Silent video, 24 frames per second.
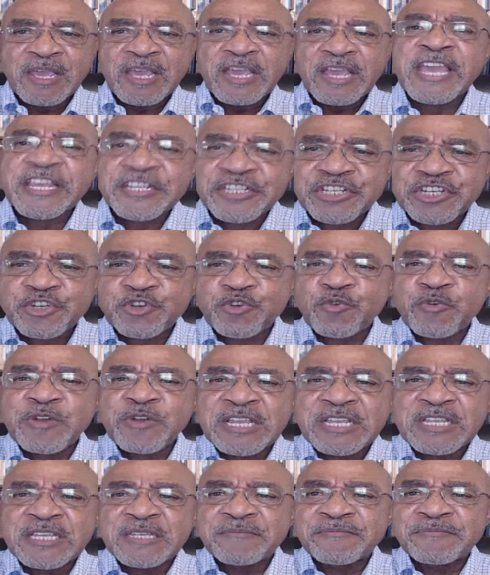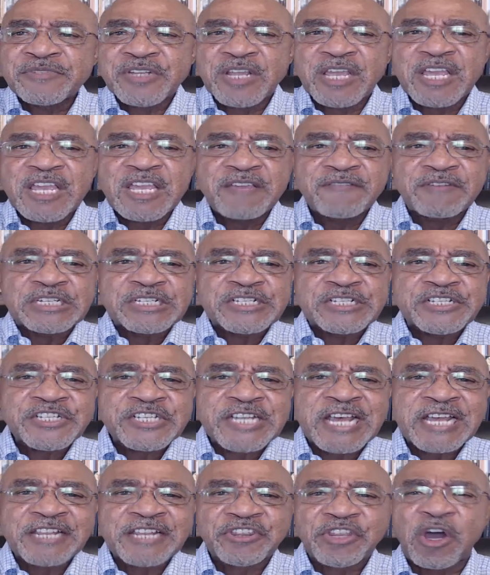His dreams even
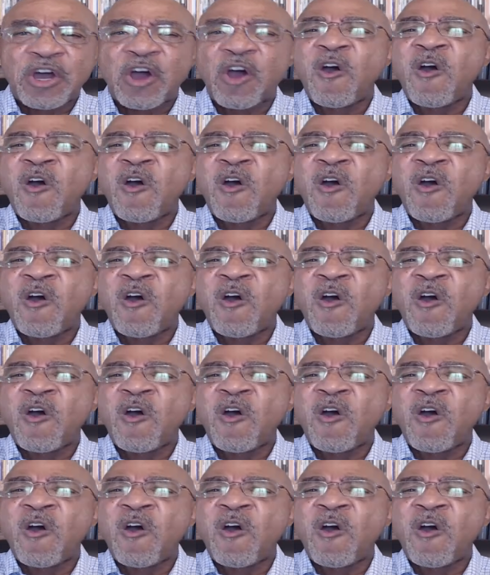set the